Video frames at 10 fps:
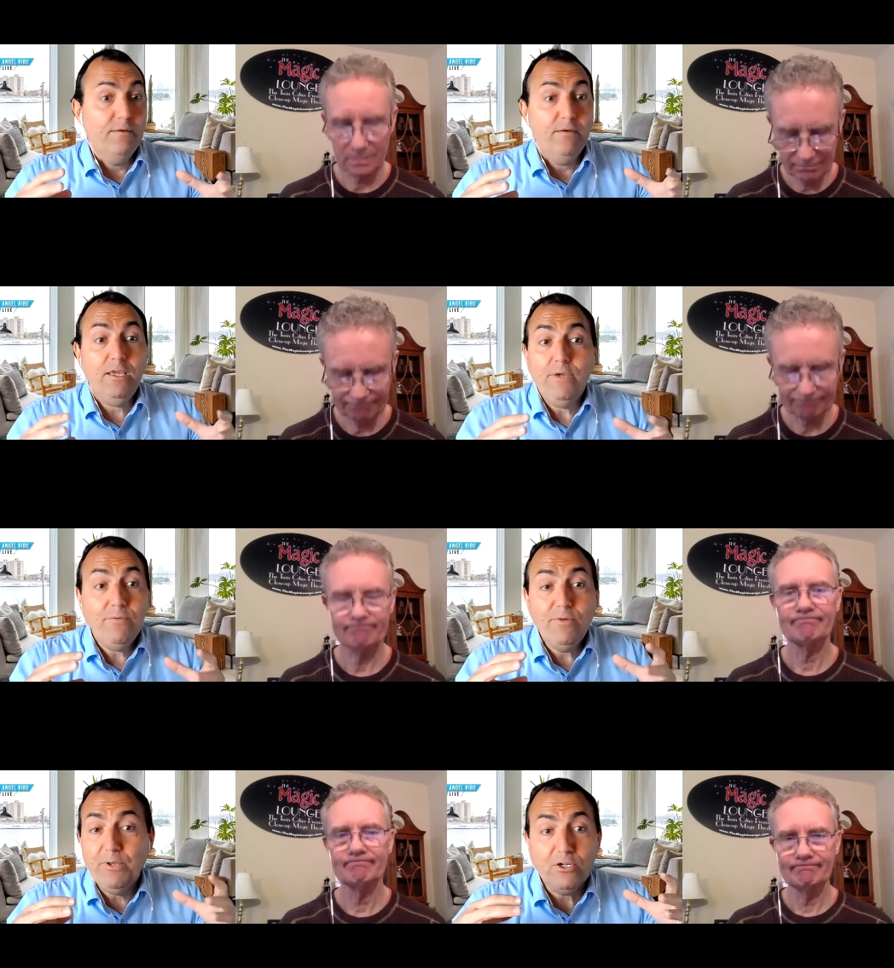
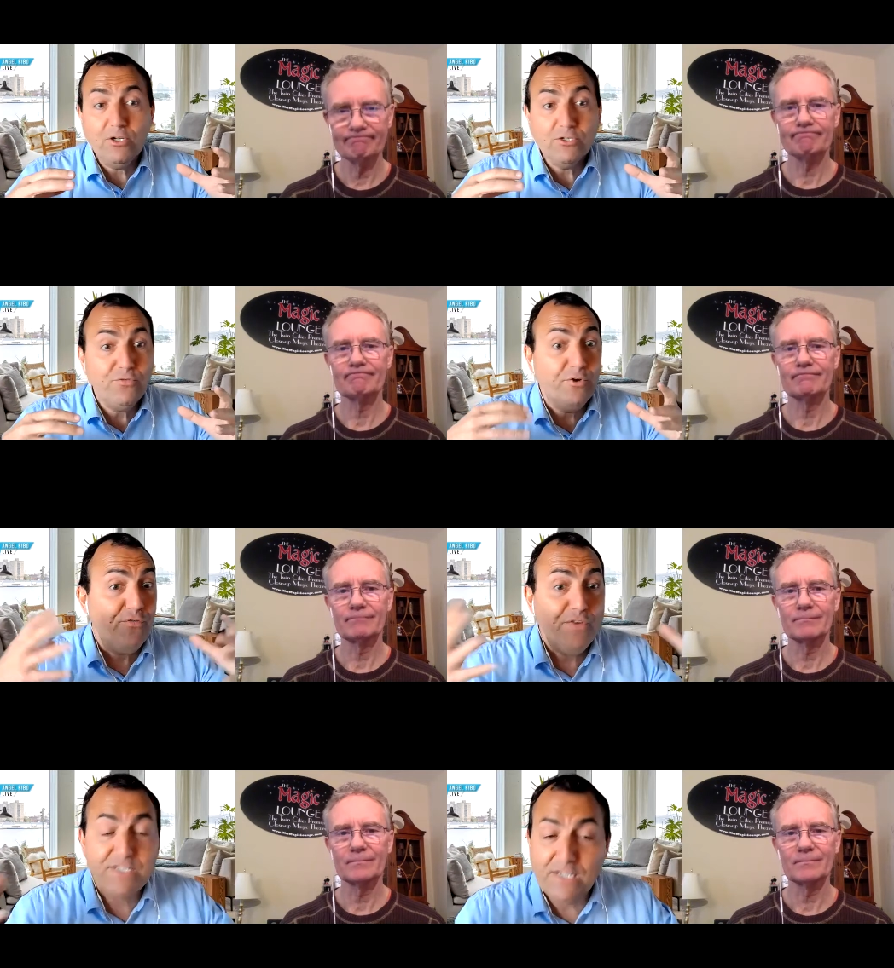Speaker 1: even because of your
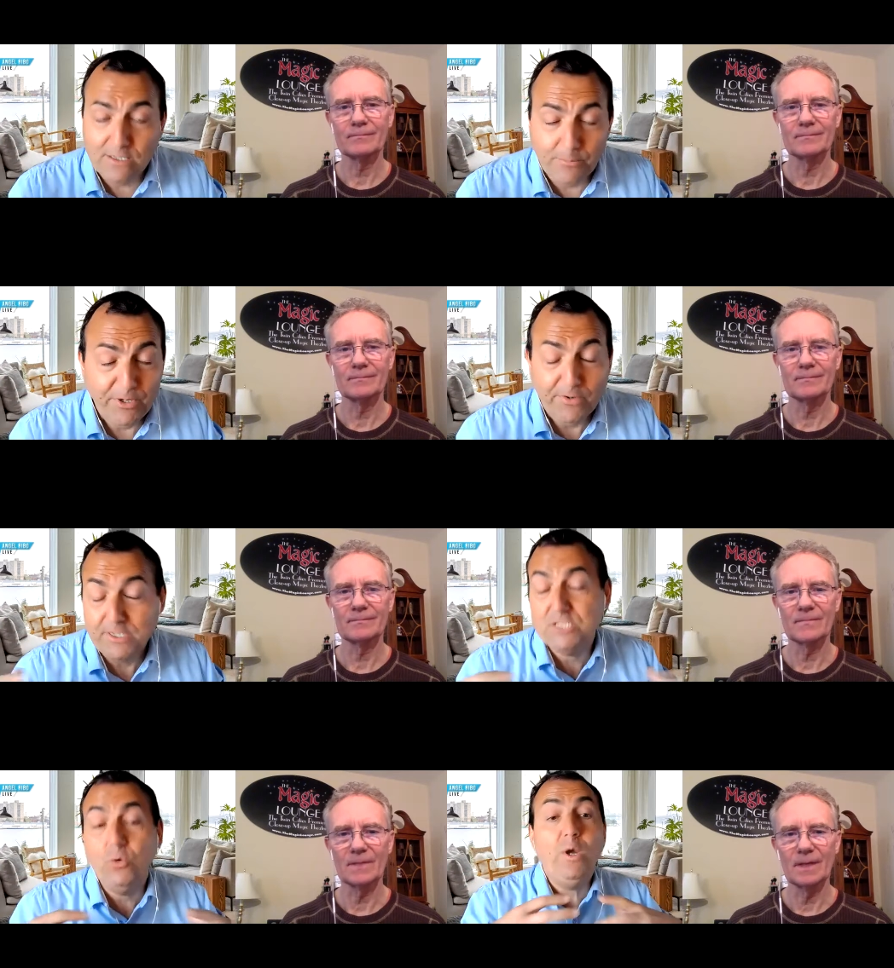physical
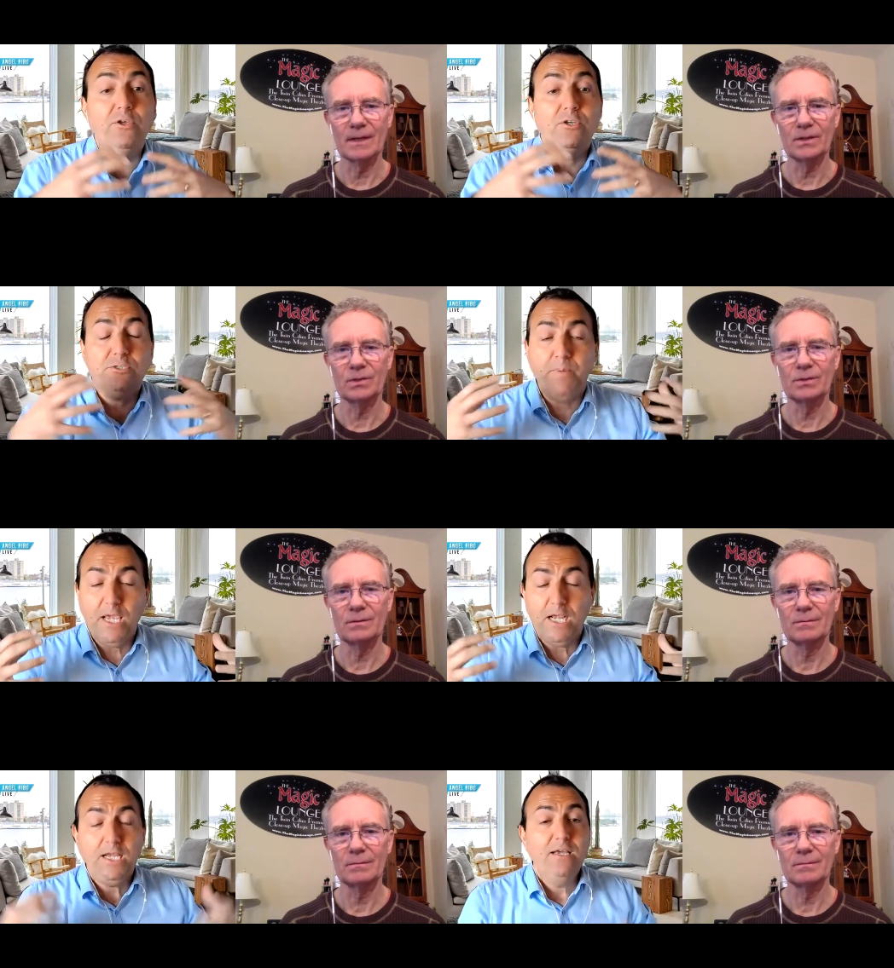appearance, the way you
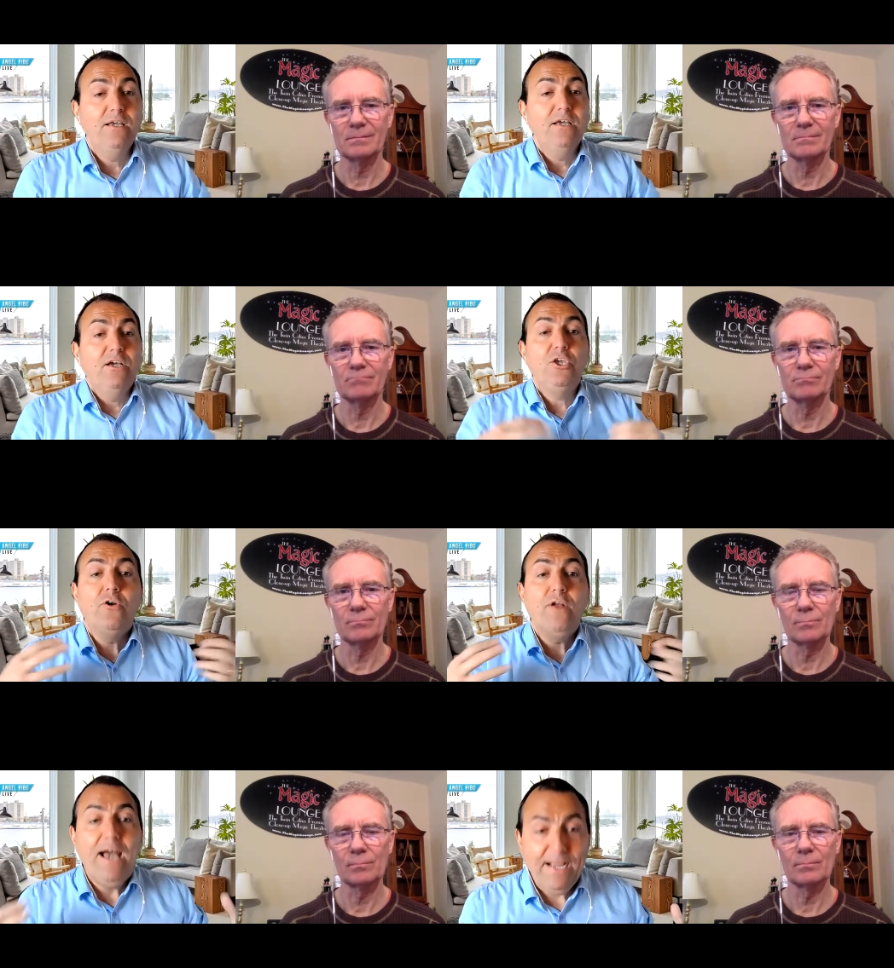speak,
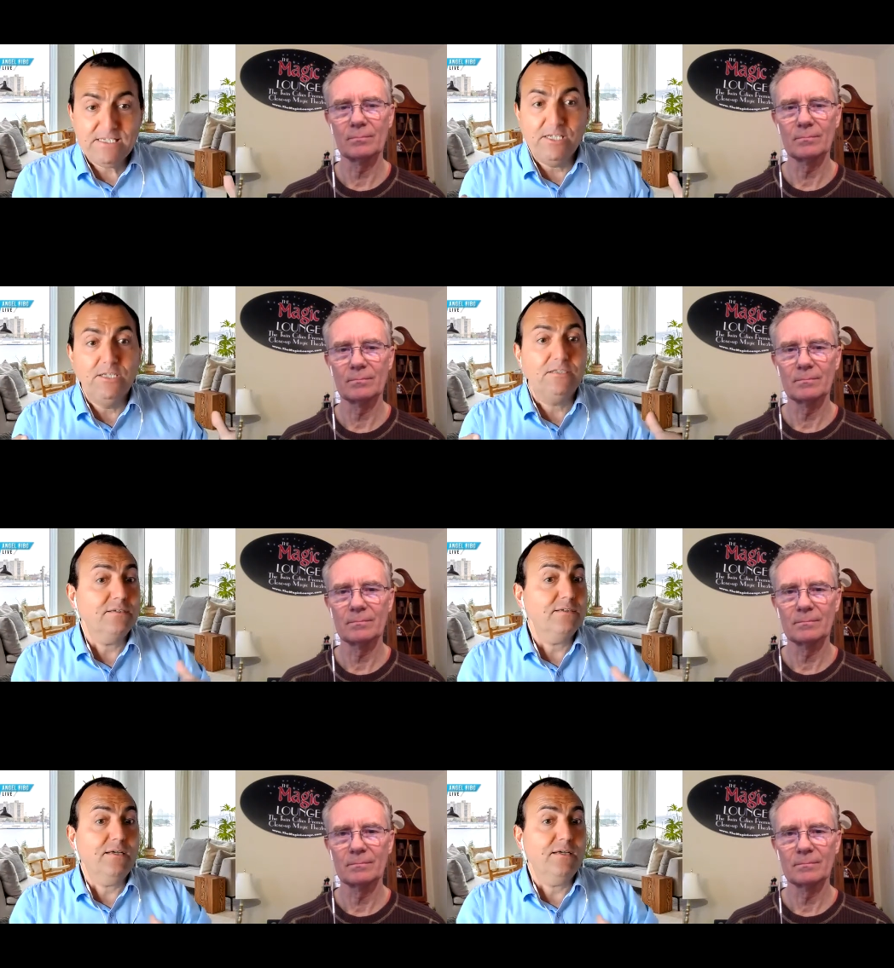your accent.